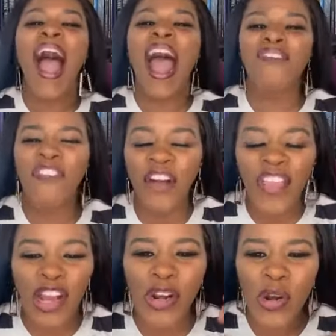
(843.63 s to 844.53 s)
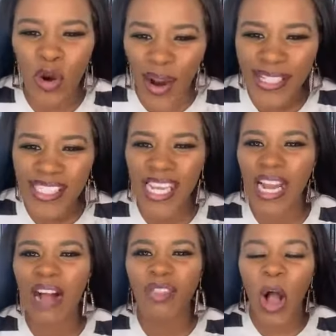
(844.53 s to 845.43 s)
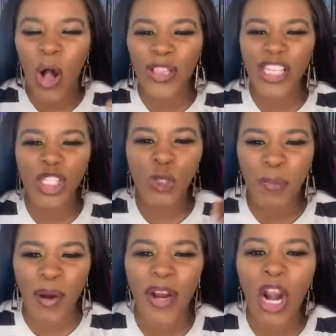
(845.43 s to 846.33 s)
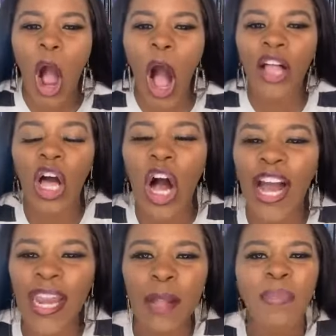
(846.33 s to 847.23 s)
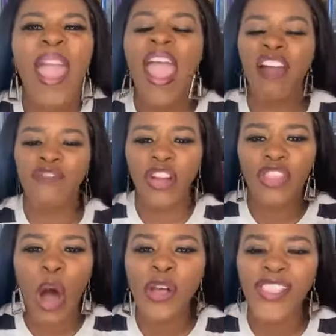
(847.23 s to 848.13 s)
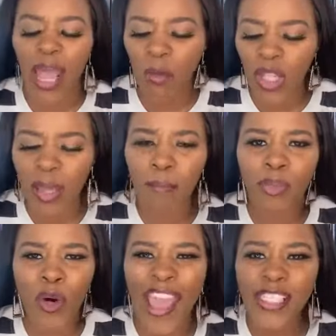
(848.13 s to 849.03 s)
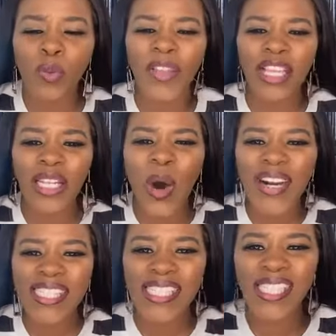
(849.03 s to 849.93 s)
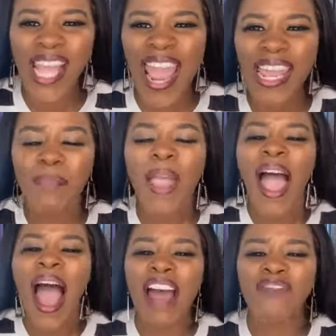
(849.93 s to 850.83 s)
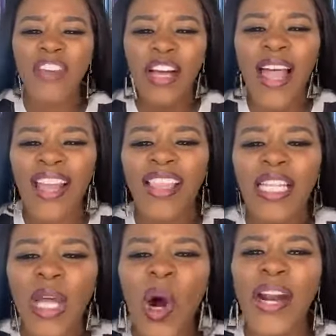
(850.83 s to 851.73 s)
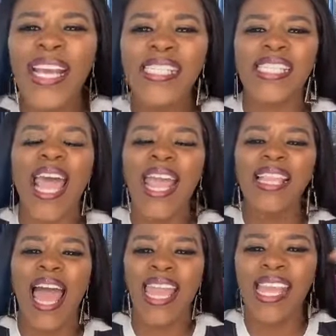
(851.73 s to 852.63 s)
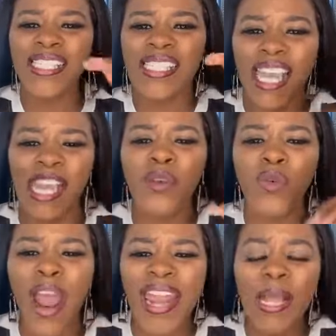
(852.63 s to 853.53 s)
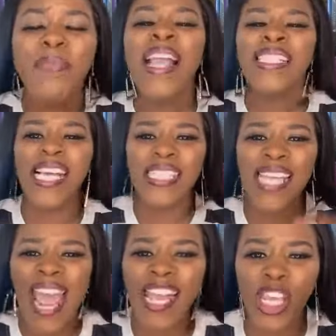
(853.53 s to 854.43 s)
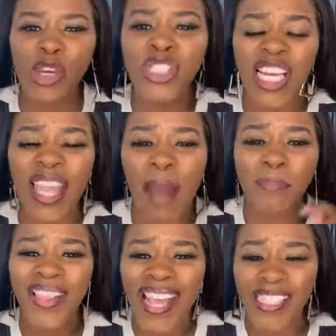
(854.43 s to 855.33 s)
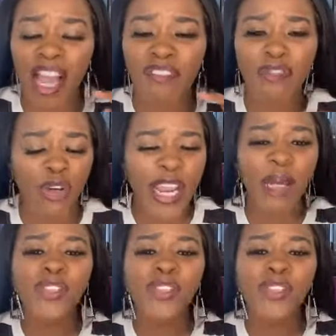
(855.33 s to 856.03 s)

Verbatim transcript: I feel the anointing of the Holy Spirit all on it. And for those that will embrace what the Lord is saying, I feel like the Lord is saying that He's getting ready to take you to that place of freedom.